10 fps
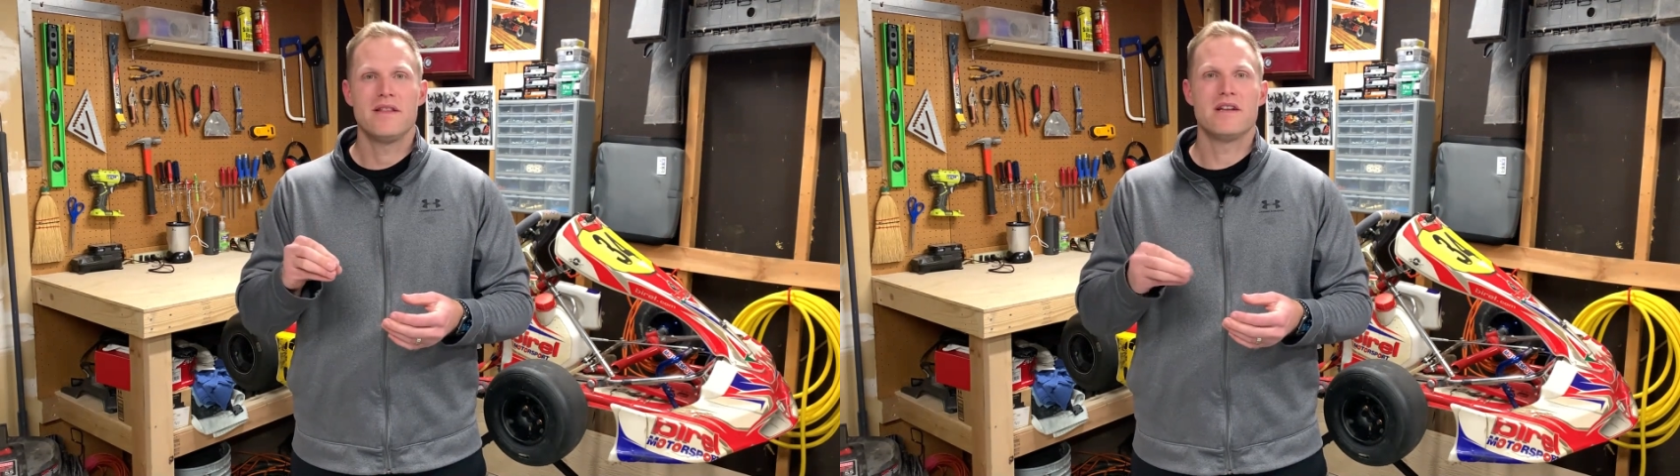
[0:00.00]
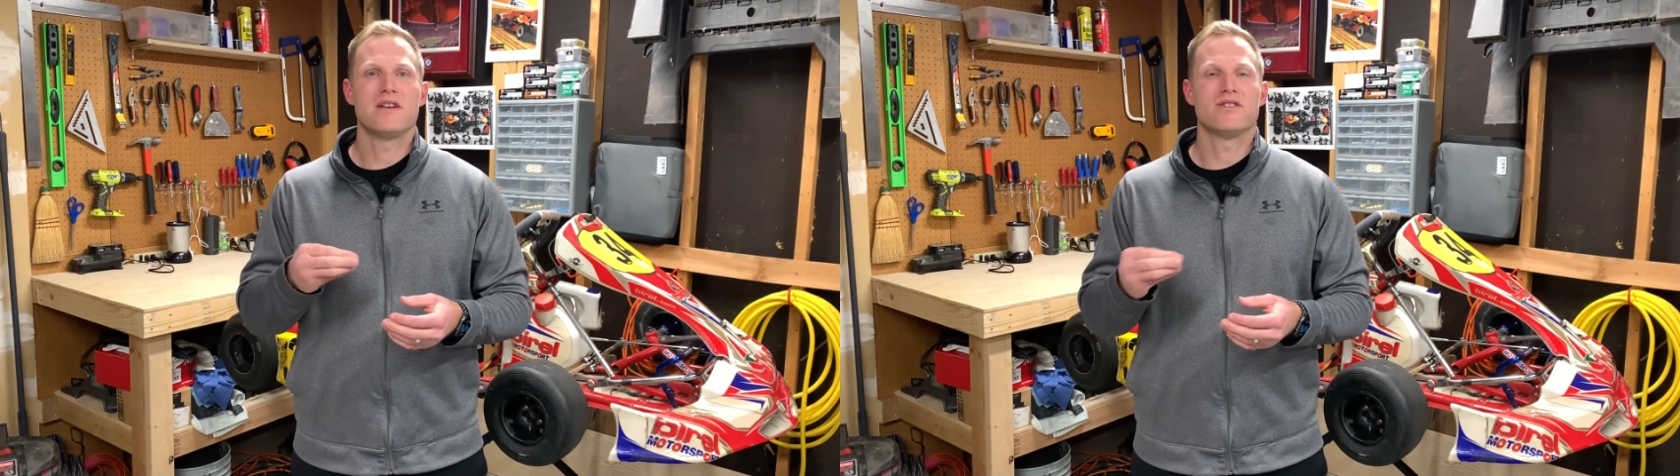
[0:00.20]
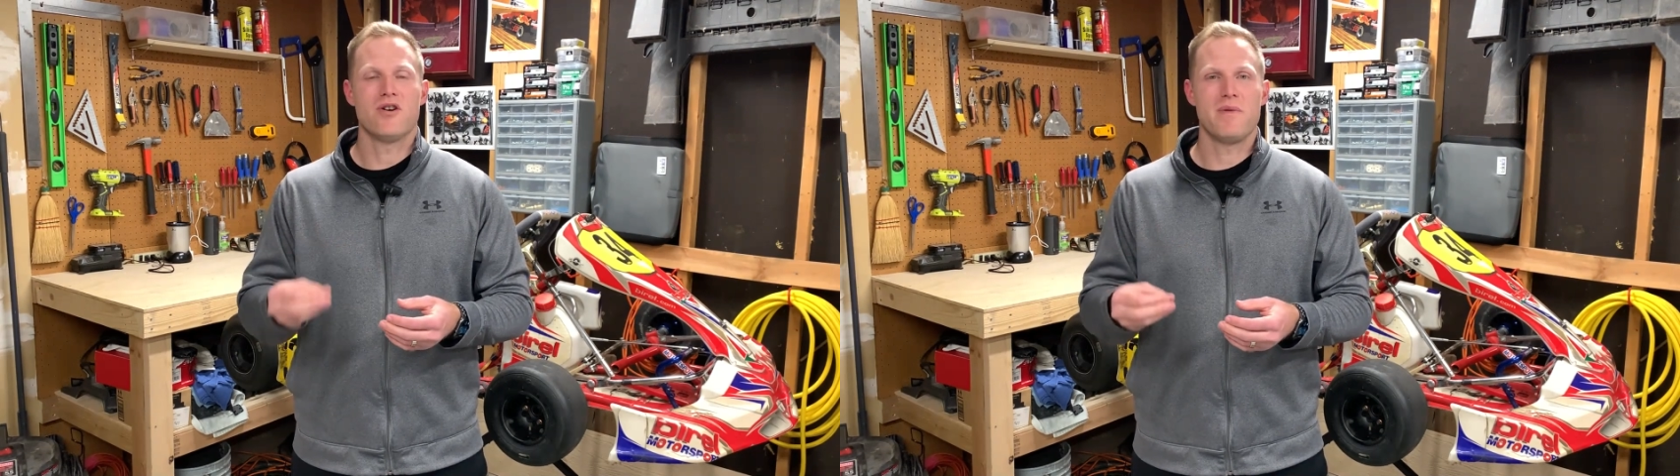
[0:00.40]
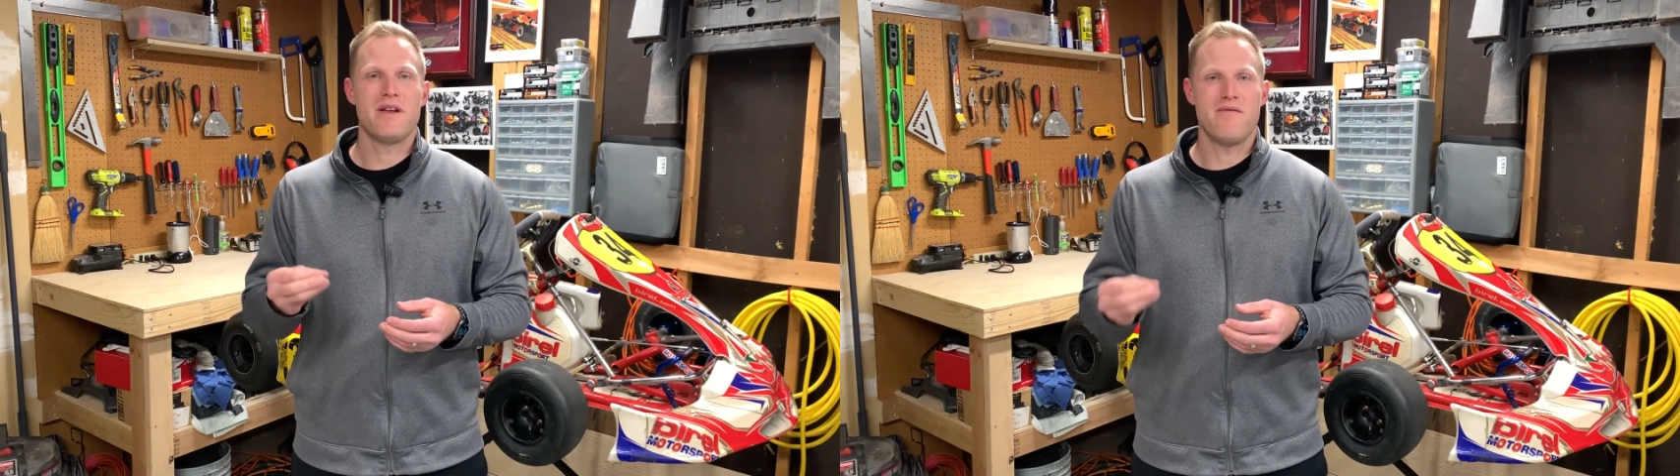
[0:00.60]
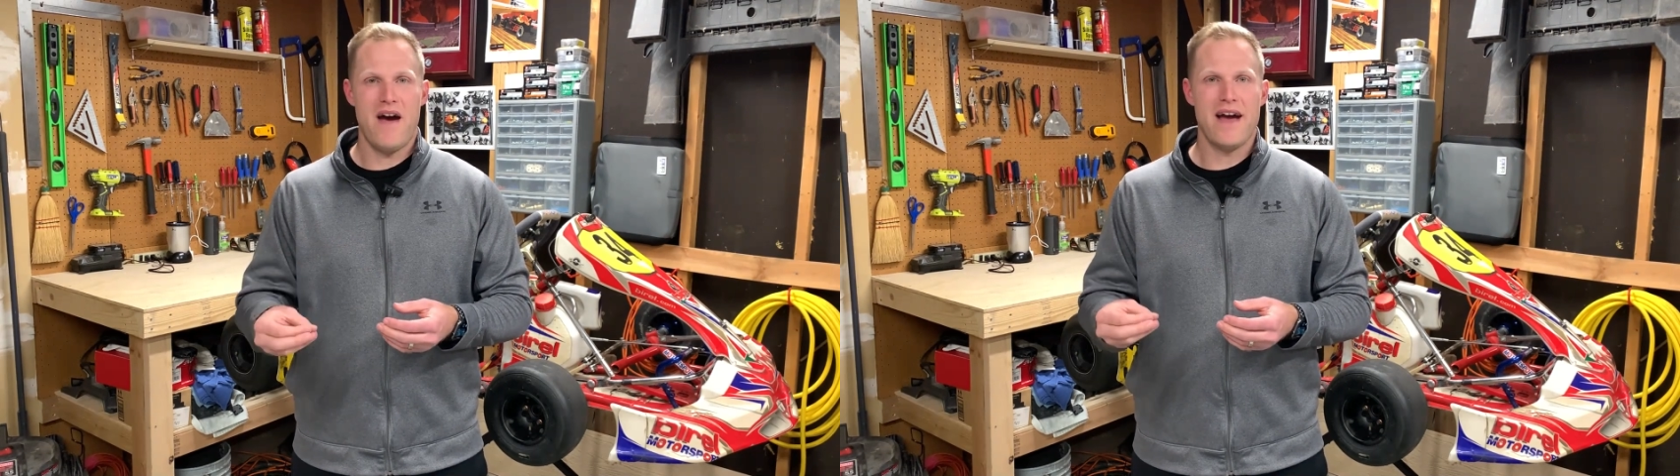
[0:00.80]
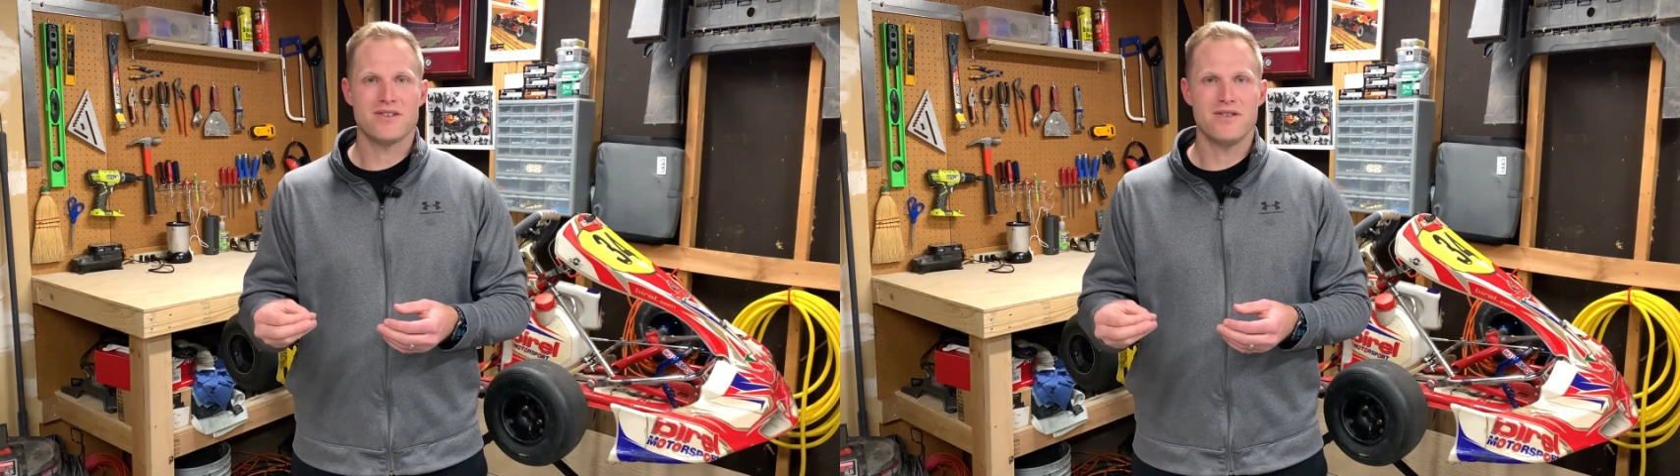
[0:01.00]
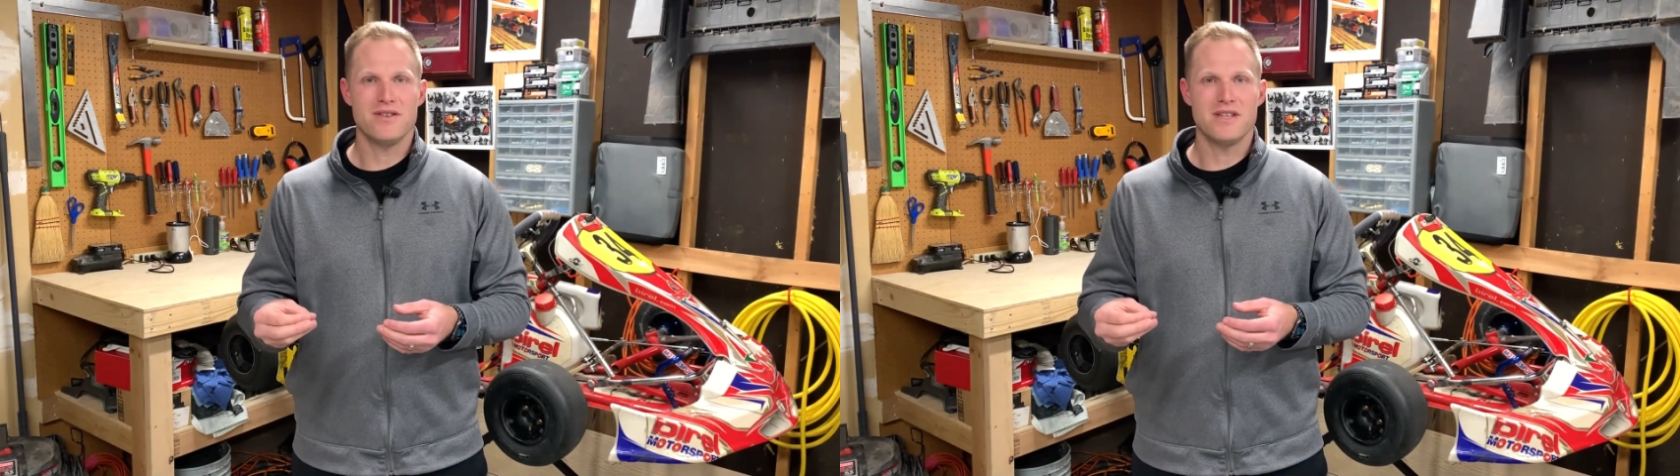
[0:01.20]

the determining factors